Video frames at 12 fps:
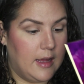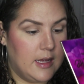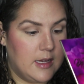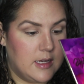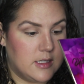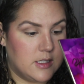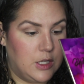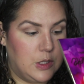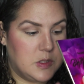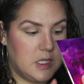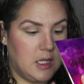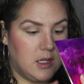is
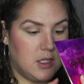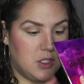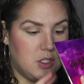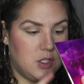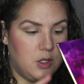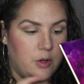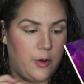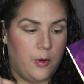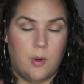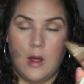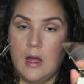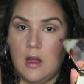using the
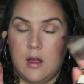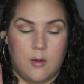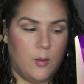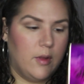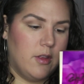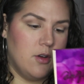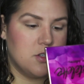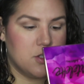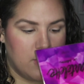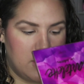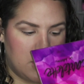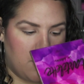two, well, there's
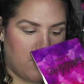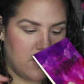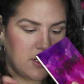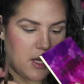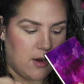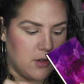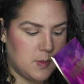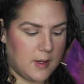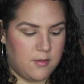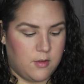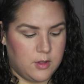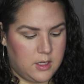3 shimmery shadows, but
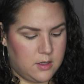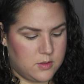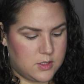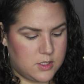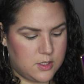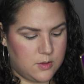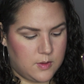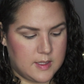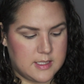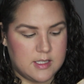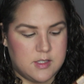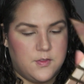I've only used 2.
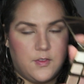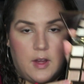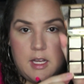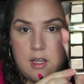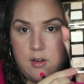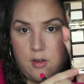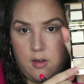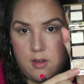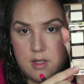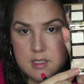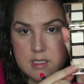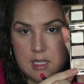This is Funny Girl,
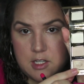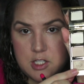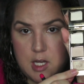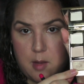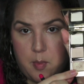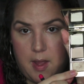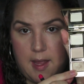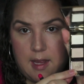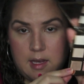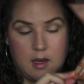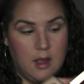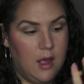this like
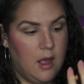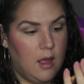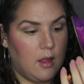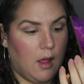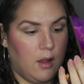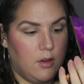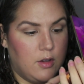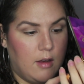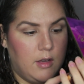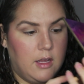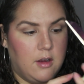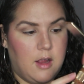champagne color
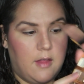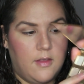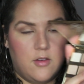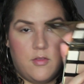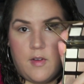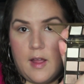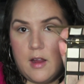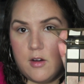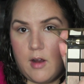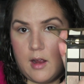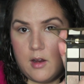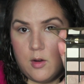down here, and then
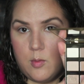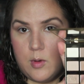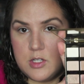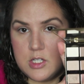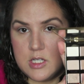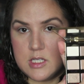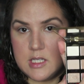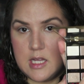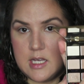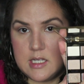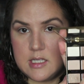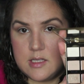Firecracker, which is
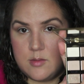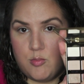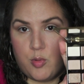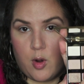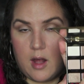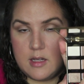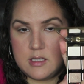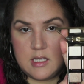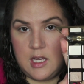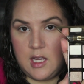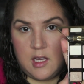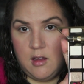this
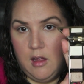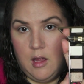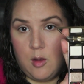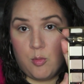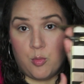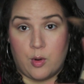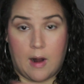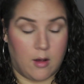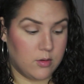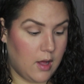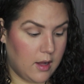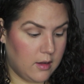bronzy
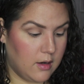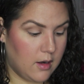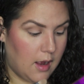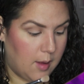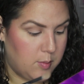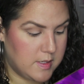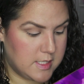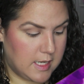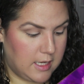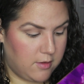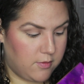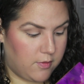brown color. I've been
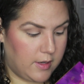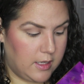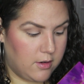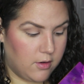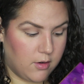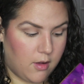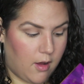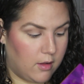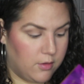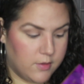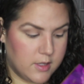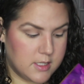taking Funny Girl all
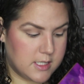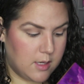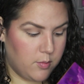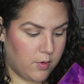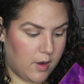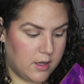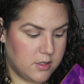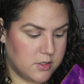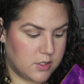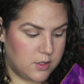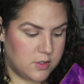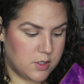over the same brush,
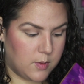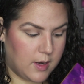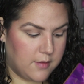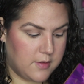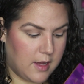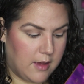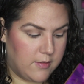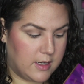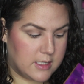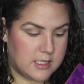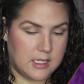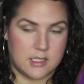so you don't have to have an
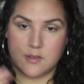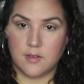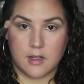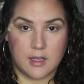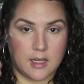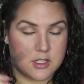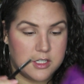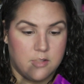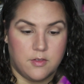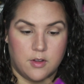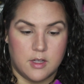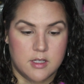extensive collection
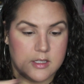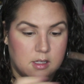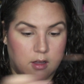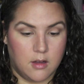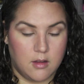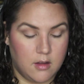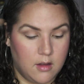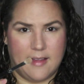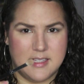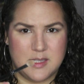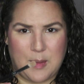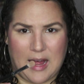for this look.
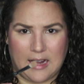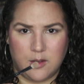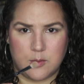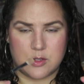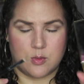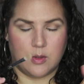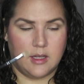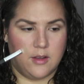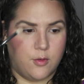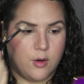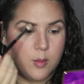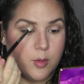And this palette was really
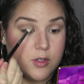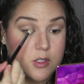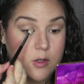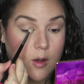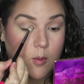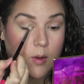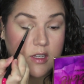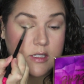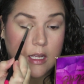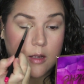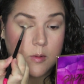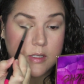affordable too. I want to
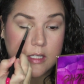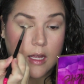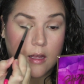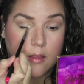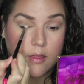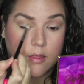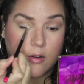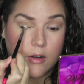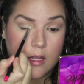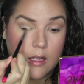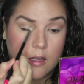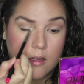say it was like
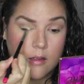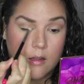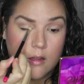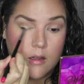$30